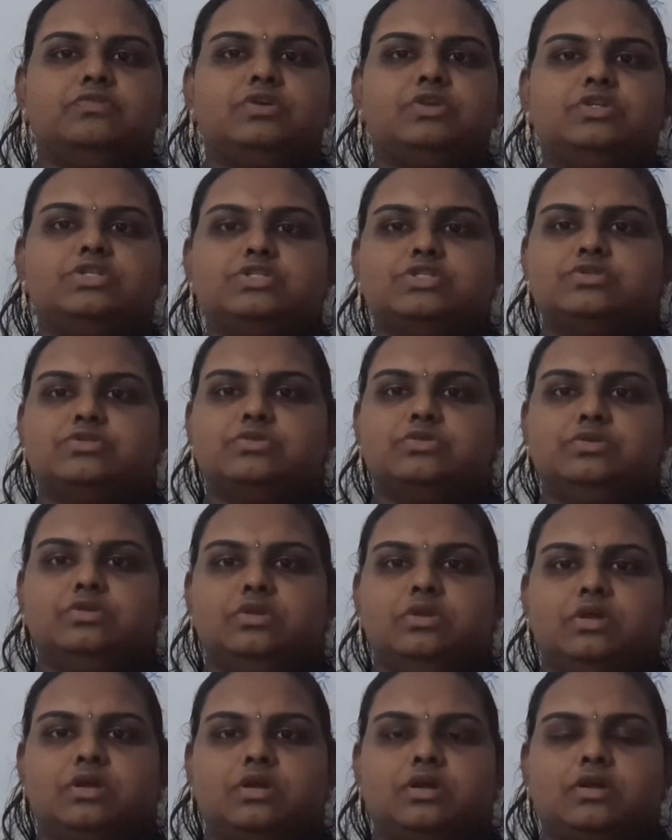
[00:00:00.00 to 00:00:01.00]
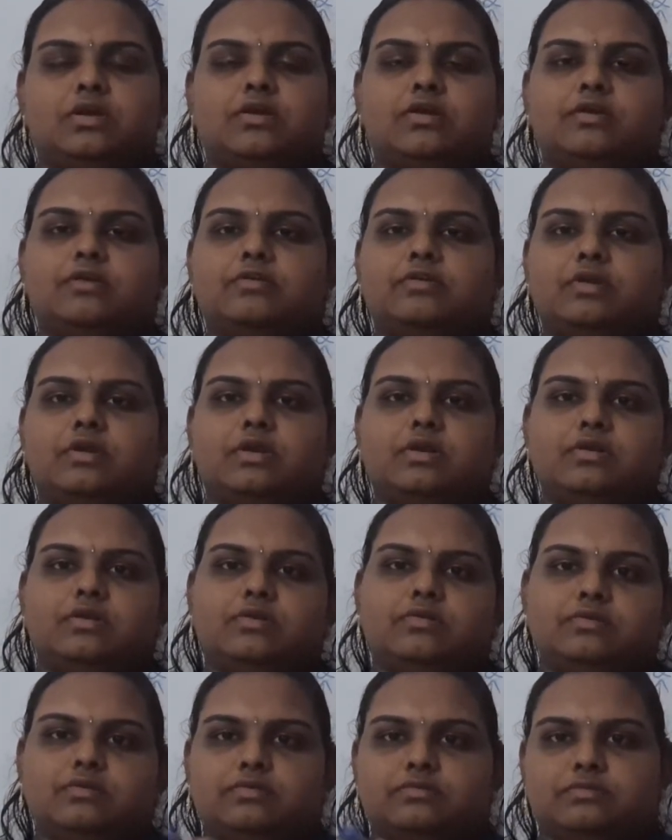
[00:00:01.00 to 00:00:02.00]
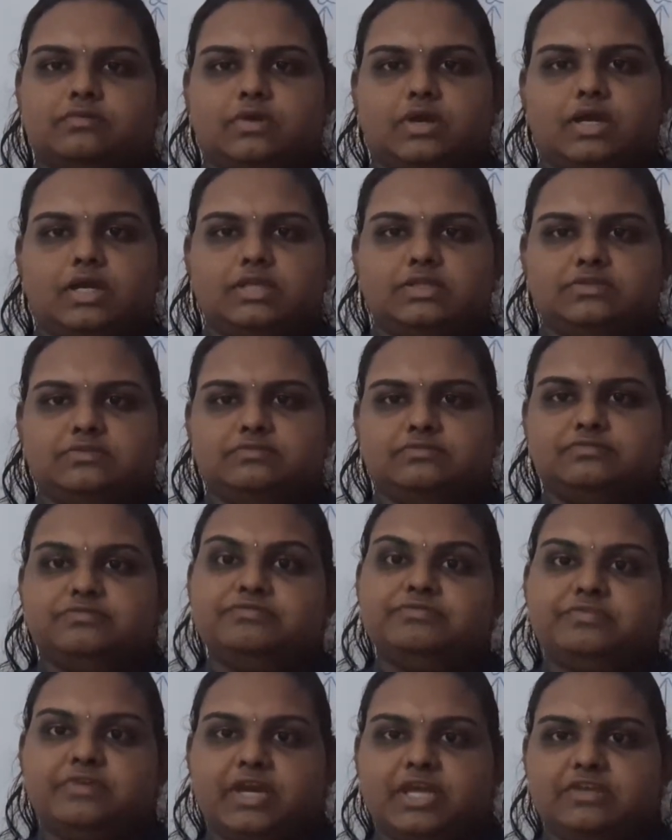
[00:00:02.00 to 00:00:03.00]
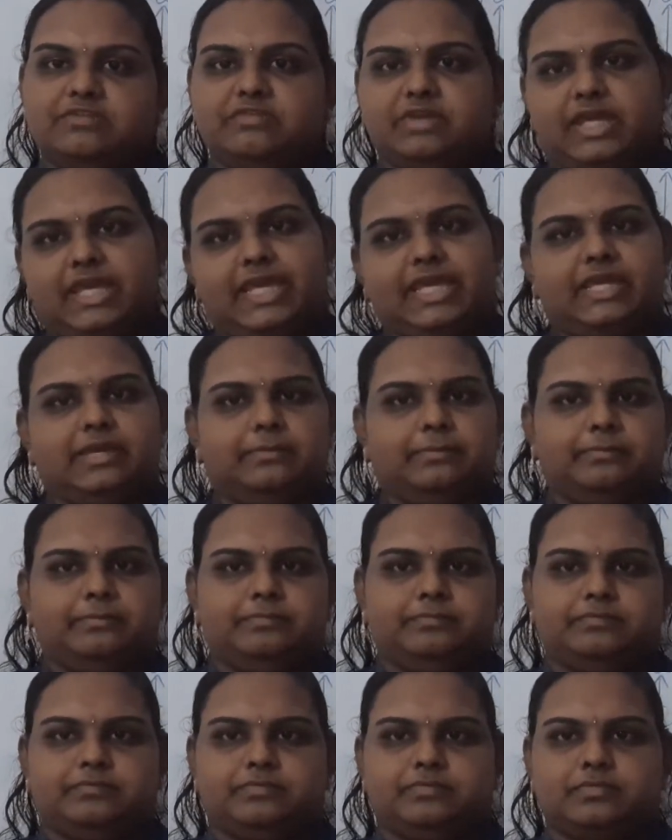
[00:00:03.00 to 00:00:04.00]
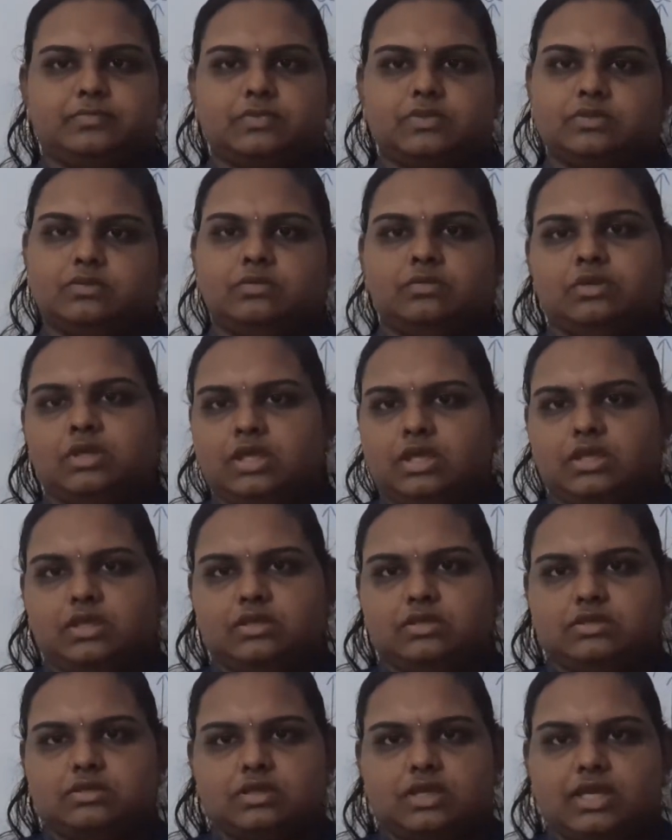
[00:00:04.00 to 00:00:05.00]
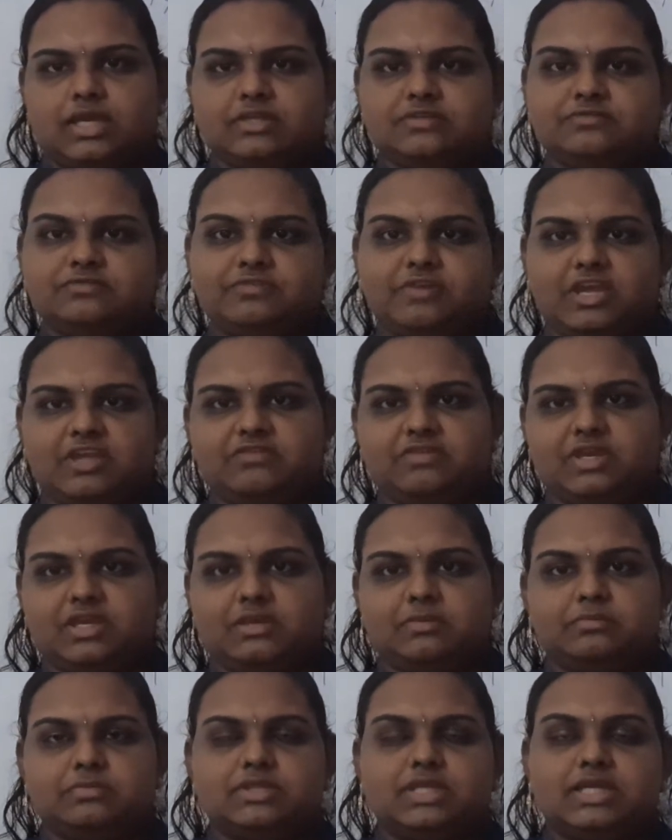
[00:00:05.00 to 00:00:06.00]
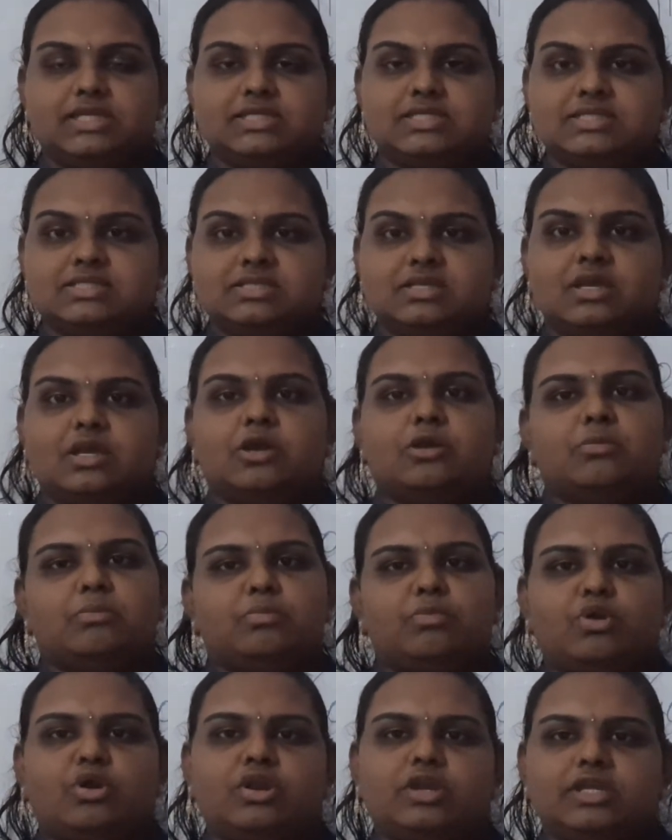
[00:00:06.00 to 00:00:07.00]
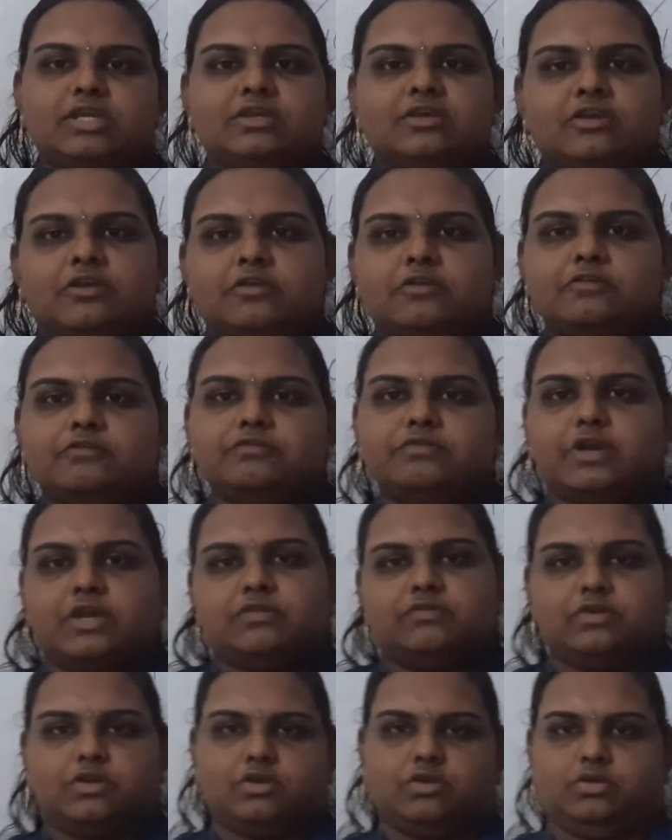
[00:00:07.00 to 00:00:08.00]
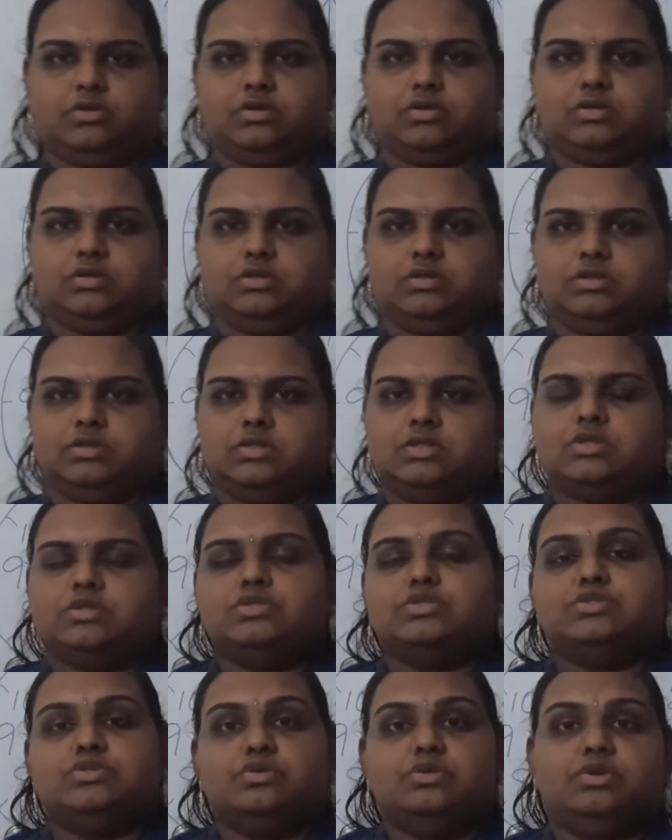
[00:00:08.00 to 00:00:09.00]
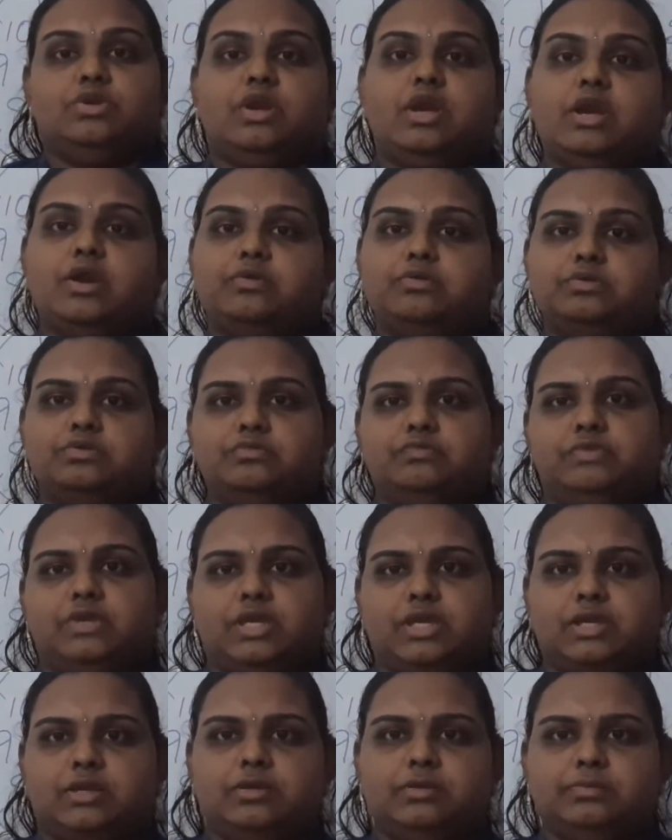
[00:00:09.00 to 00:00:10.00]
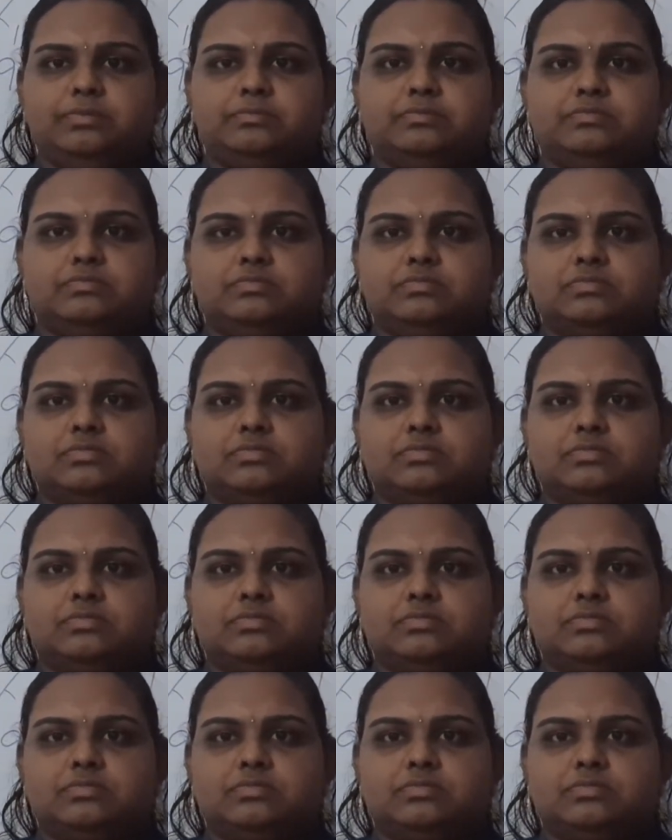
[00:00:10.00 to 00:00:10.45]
for a tour at 5 a.m. Okay. At 5 a.m. That is morning 5 o'clock. So, you have to wake up